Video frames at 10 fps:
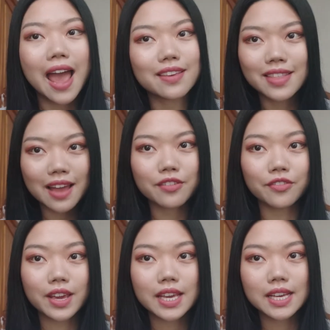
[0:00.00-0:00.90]
And another
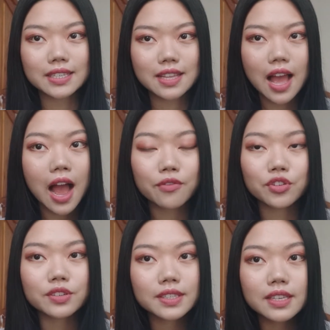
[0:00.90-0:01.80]
thing is,
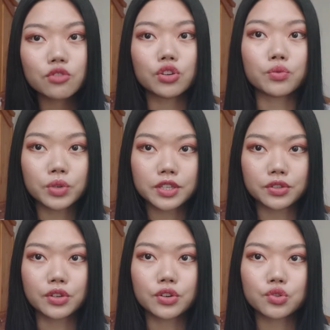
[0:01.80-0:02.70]
after such a
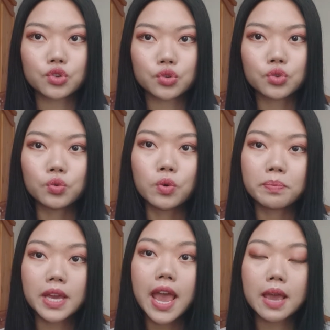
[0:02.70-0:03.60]
research, you will
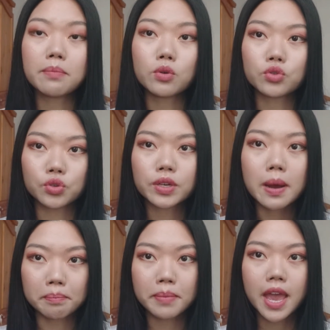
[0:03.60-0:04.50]
be able to
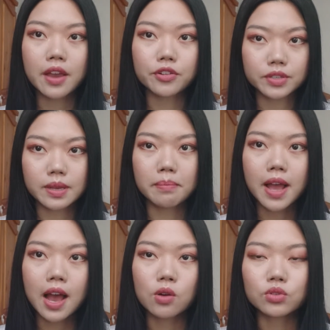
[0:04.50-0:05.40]
compare
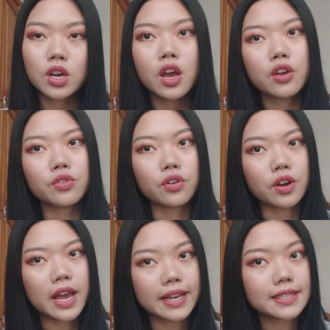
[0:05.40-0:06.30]
somehow
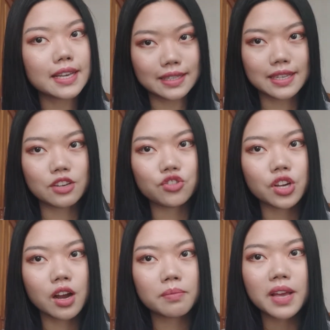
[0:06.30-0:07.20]
your existing
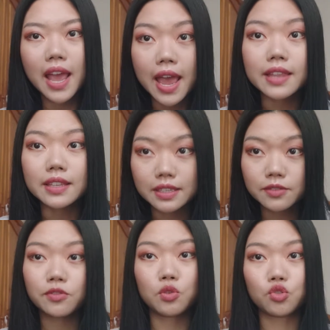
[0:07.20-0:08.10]
job and
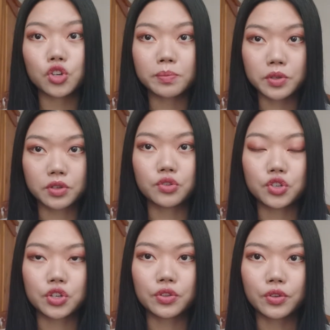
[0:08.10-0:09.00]
this future
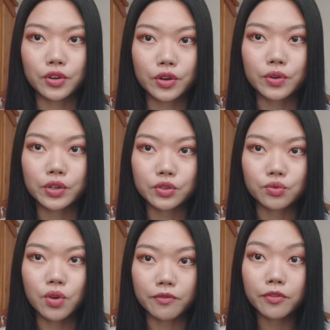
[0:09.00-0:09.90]
position you're going to
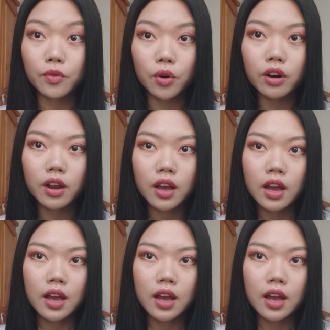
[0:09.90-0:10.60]
run for